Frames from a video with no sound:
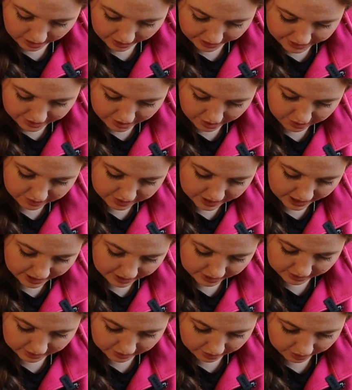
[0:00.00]
I know
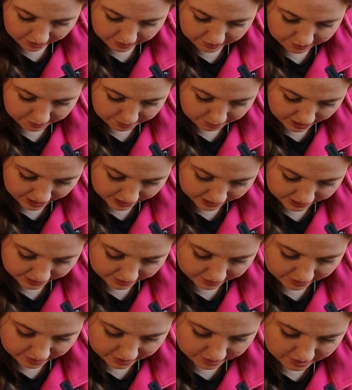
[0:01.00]
that a lot of
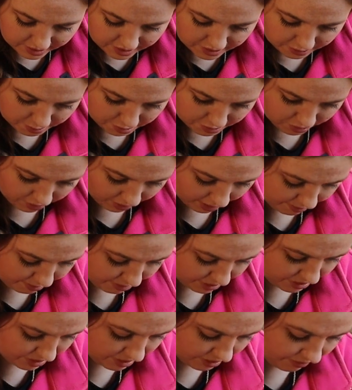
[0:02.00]
my
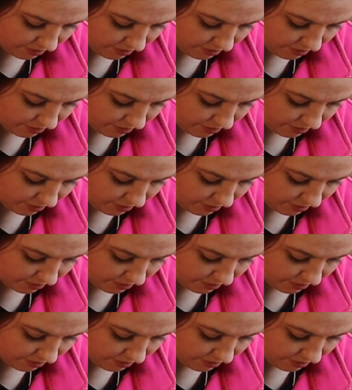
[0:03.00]
subscribers